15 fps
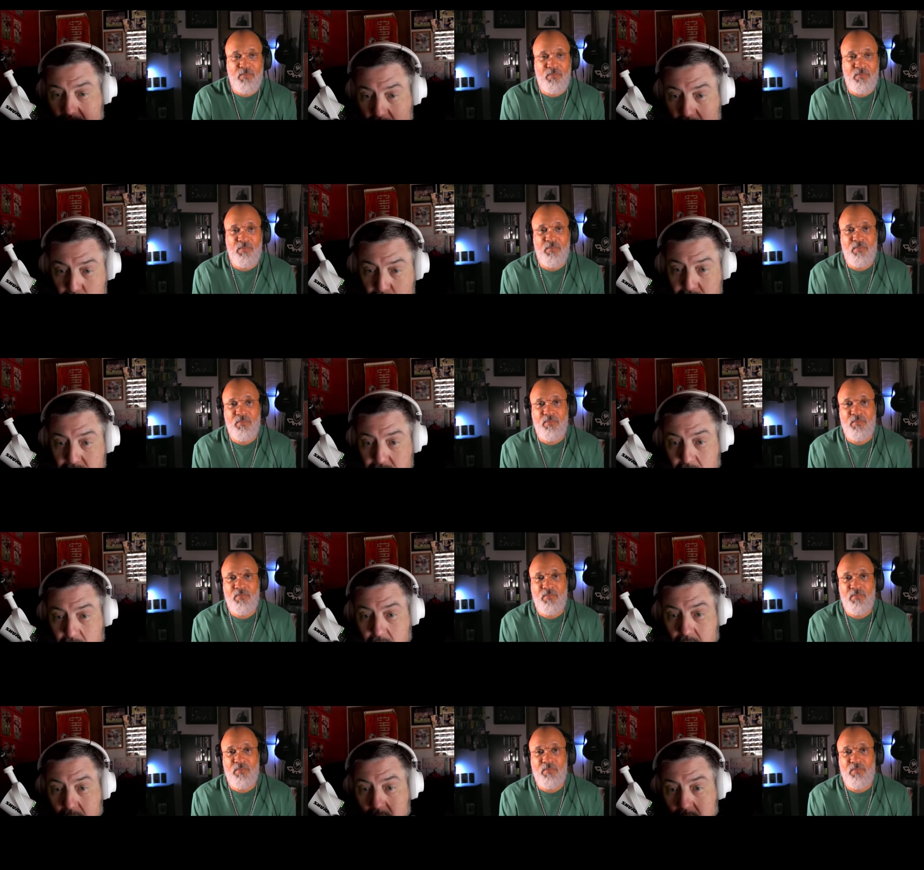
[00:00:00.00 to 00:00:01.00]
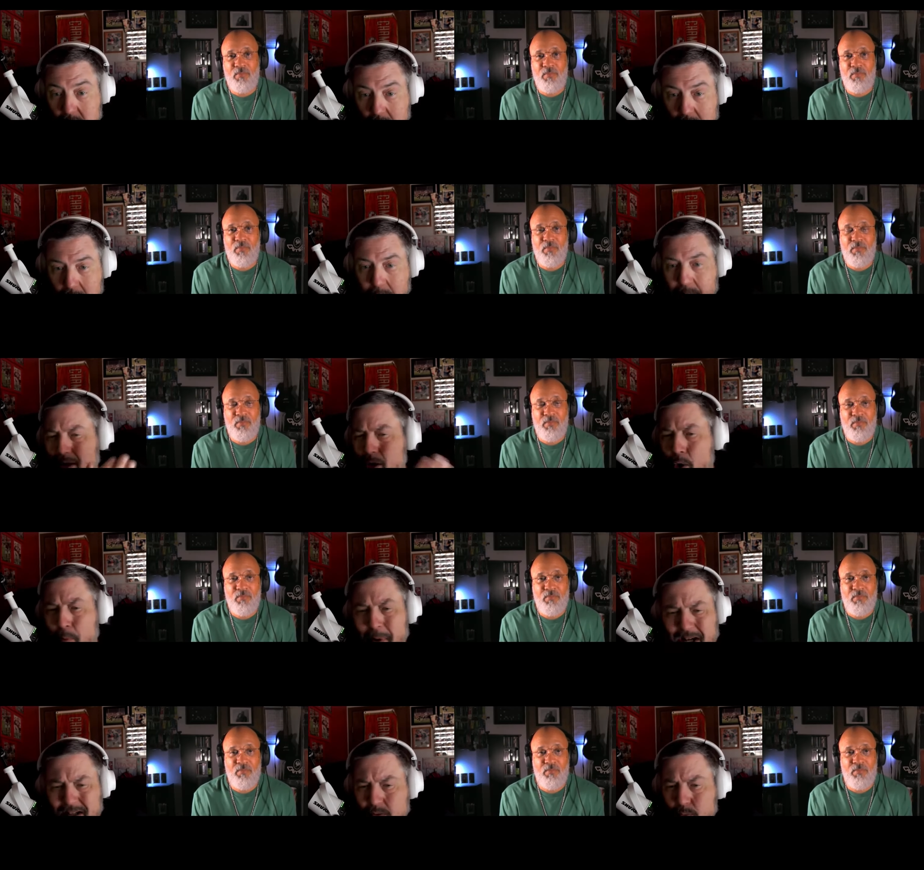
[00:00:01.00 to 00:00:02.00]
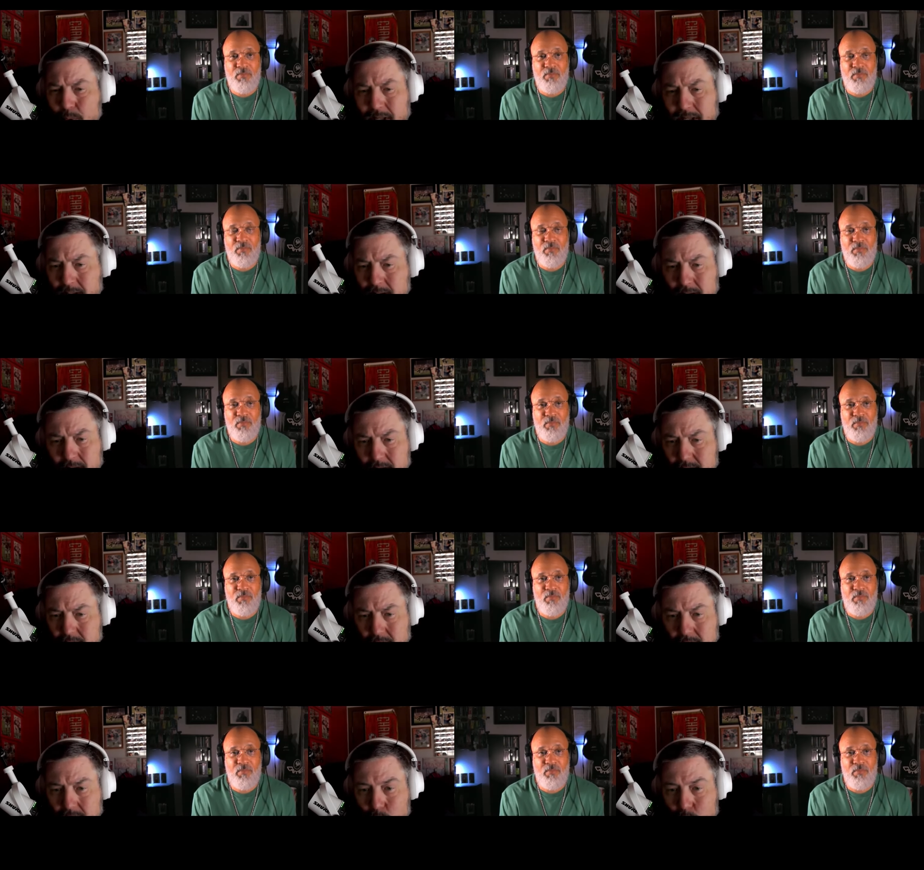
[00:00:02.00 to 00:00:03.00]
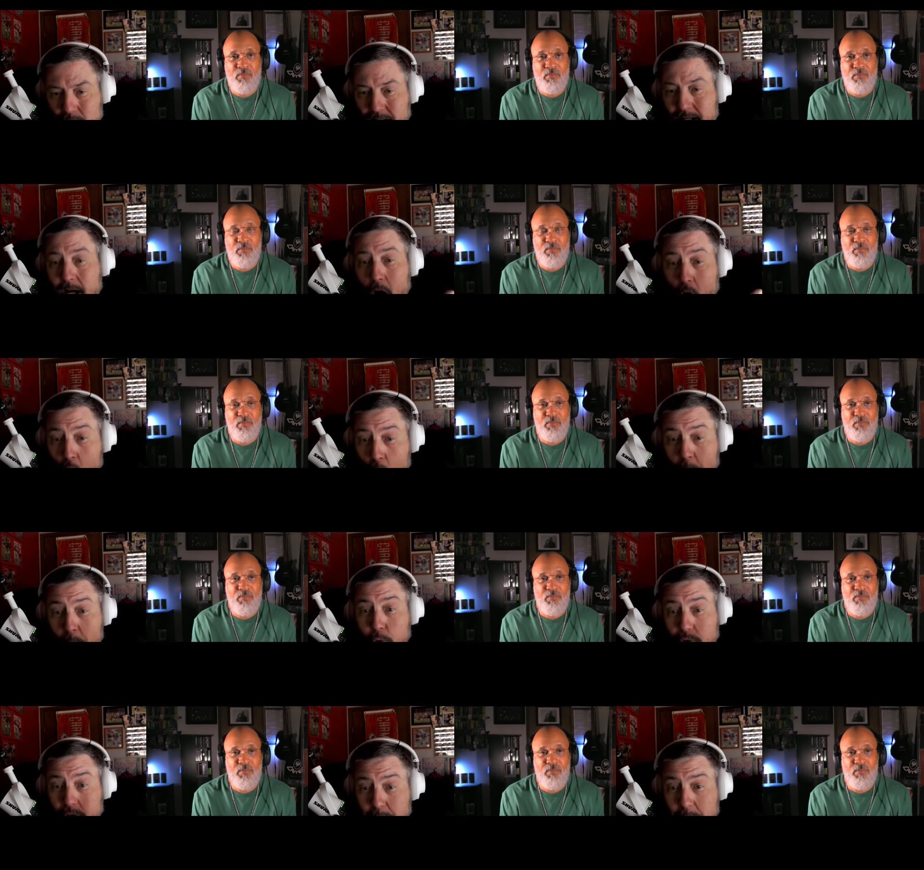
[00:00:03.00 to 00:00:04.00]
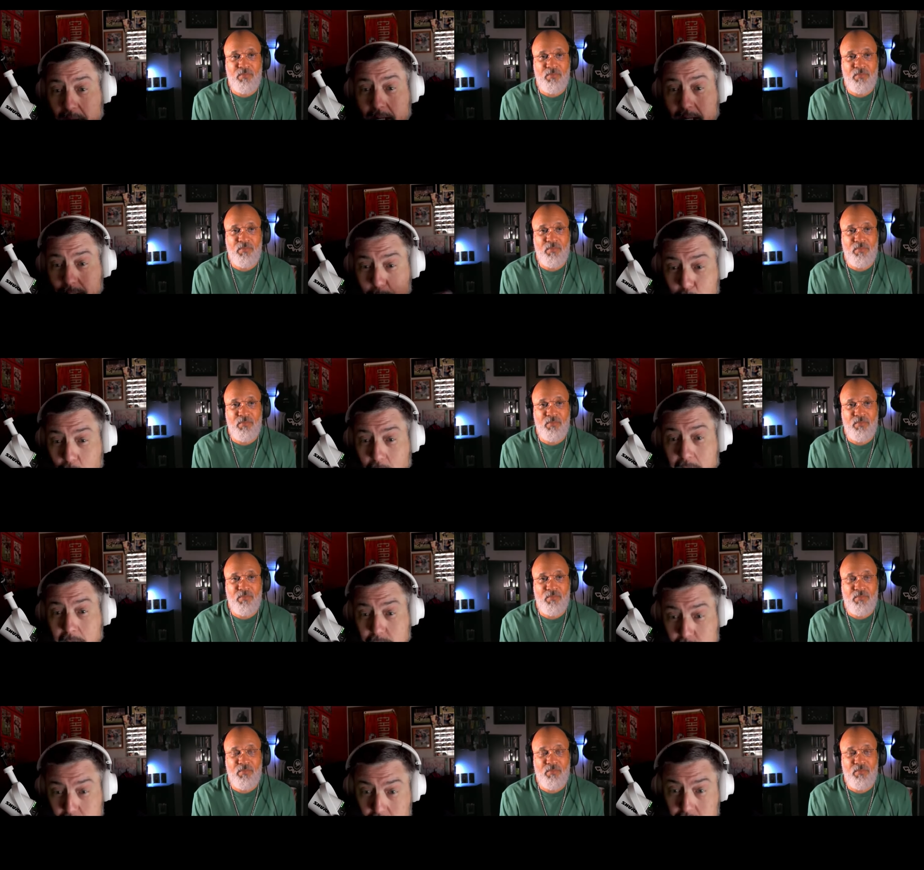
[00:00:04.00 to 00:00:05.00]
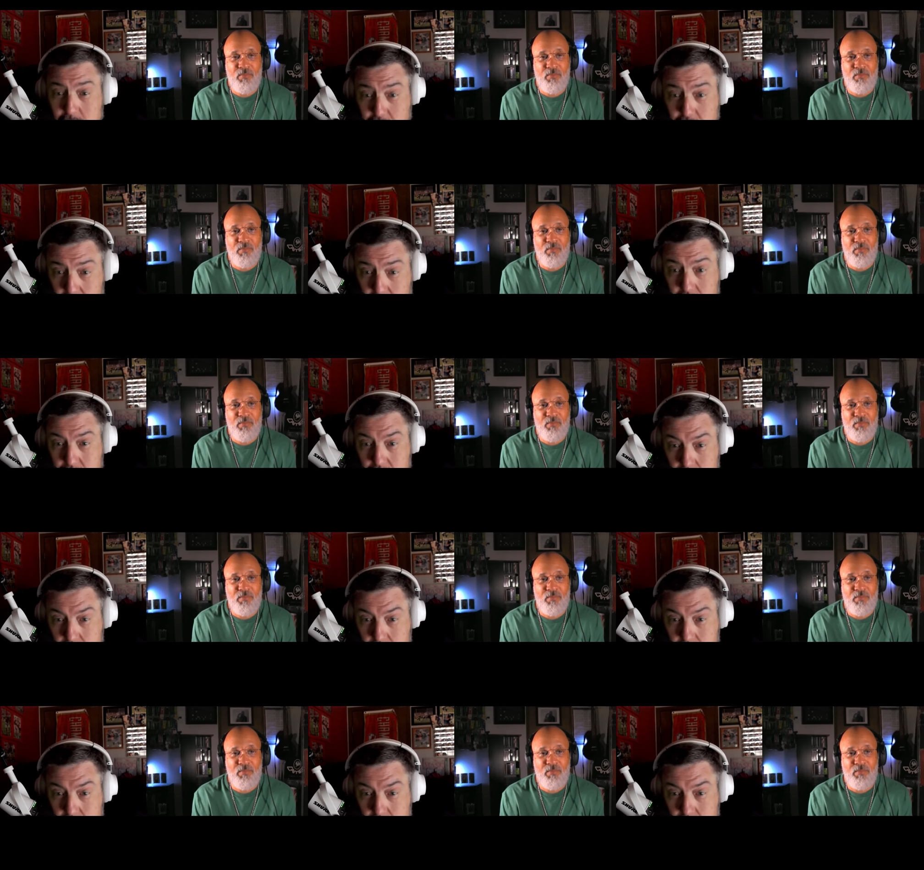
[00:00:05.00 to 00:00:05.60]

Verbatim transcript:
Speaker 1: a new start. I mean, go back to when he when he almost made the Browns legit.